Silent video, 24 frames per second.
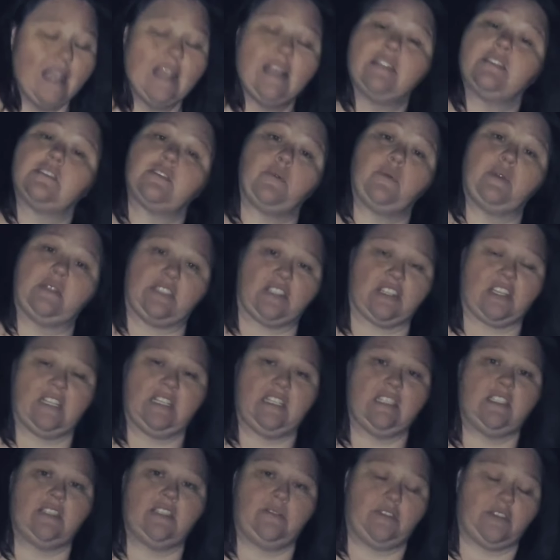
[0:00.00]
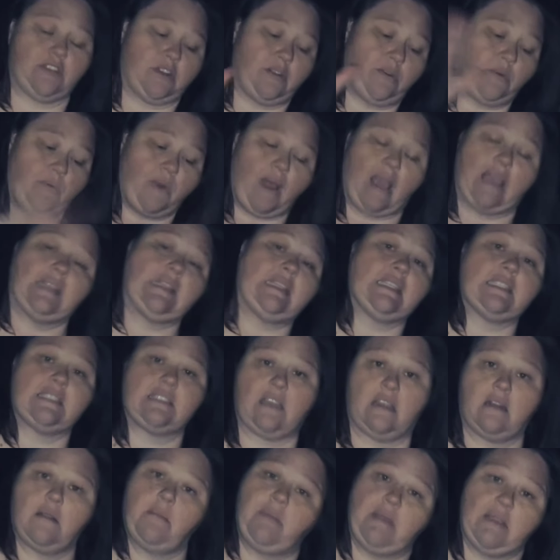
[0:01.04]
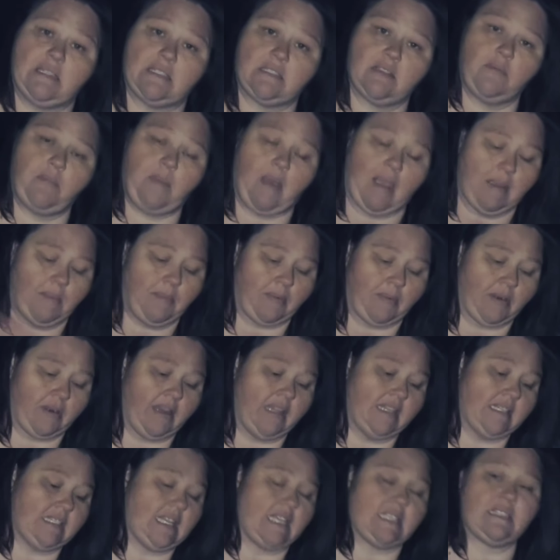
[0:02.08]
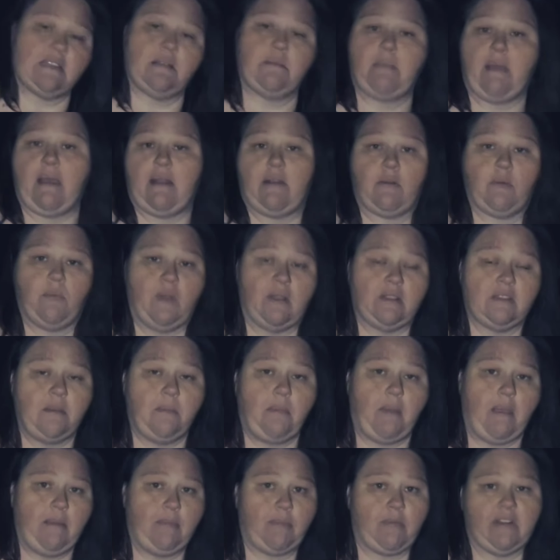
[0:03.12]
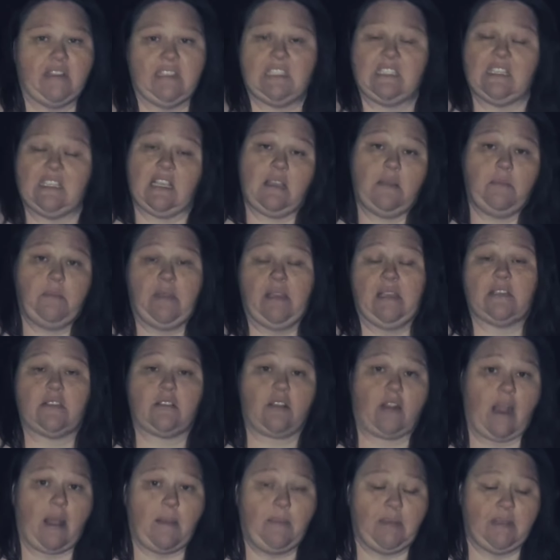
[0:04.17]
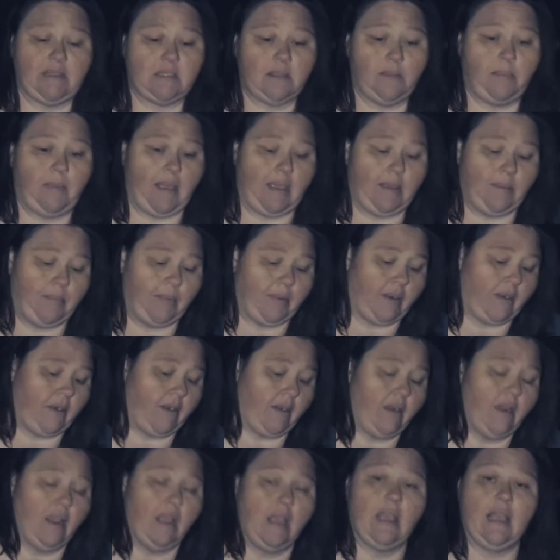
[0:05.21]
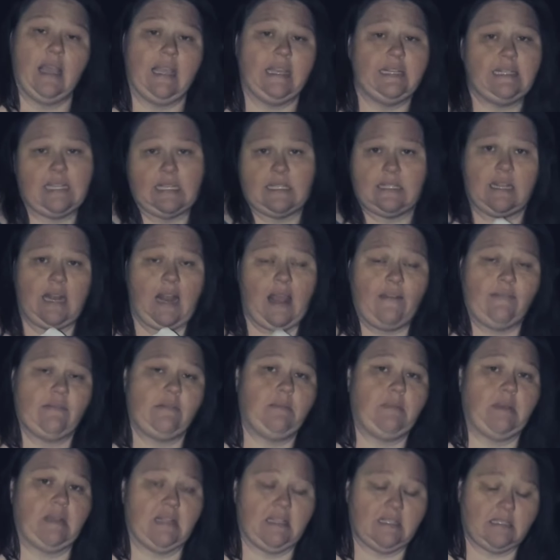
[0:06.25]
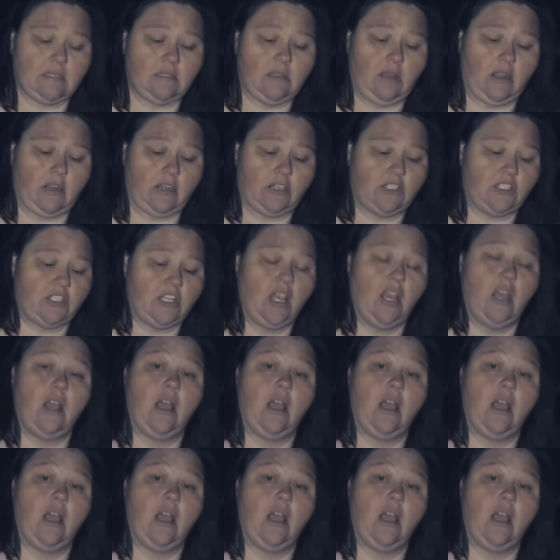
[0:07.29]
So what you're going to do is you're going to write this on a piece of paper. It doesn't matter what the paper is. It can be a scrap piece of paper. It doesn't have to be this large.